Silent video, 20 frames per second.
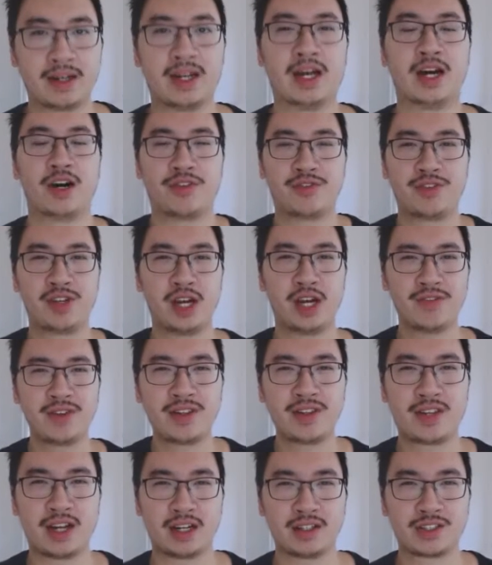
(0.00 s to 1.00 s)
Now, if you haven't
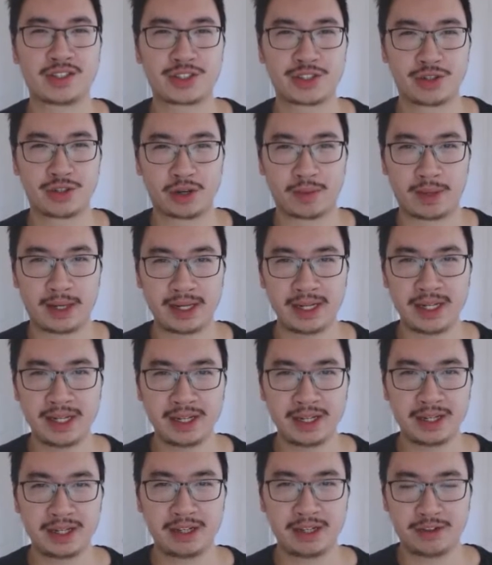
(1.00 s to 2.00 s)
done so already,
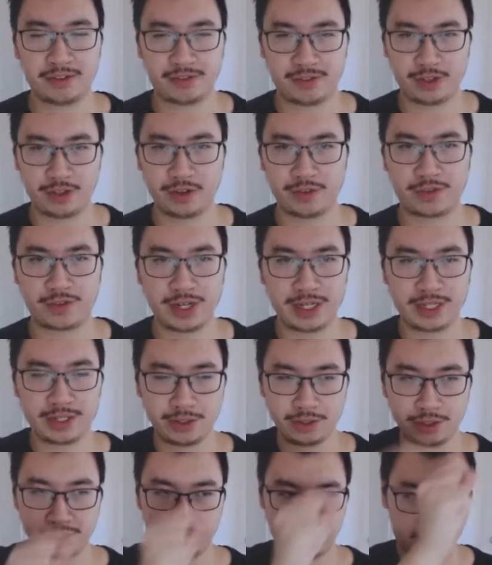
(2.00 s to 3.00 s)
feel free
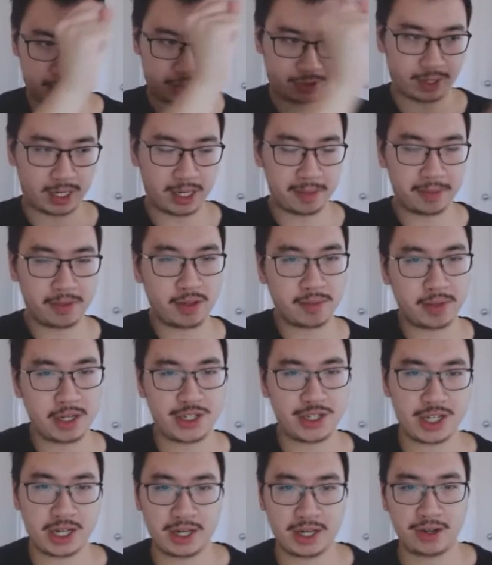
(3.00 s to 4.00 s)
to subscribe to my
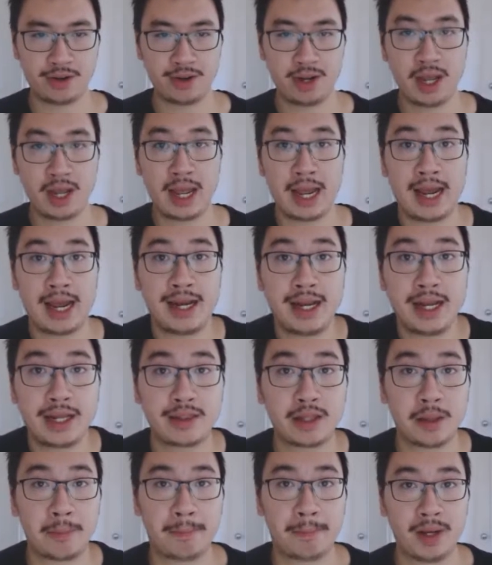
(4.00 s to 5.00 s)
channel and hit
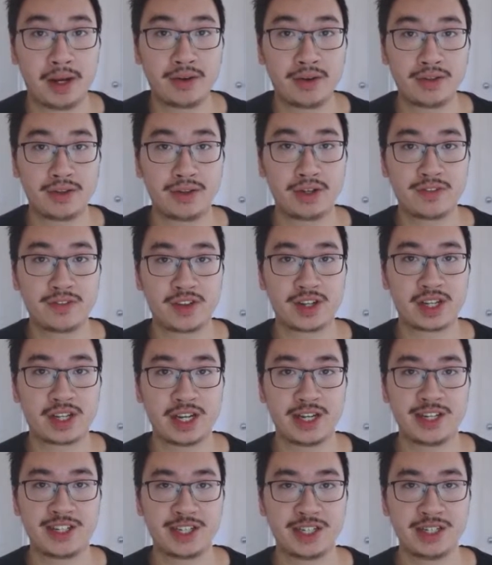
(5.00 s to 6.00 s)
the bell
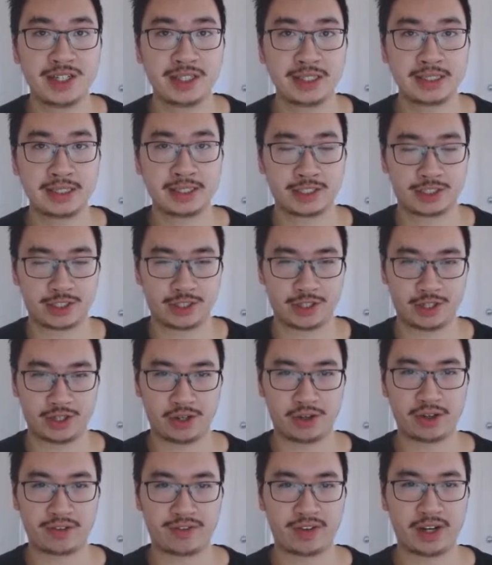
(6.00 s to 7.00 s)
notification so you're
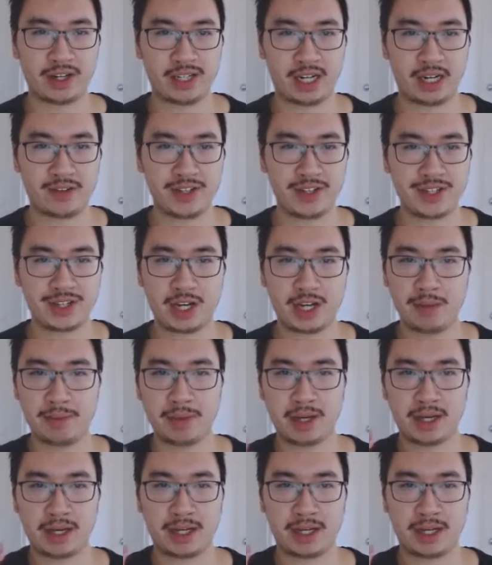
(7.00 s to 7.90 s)
notified every time I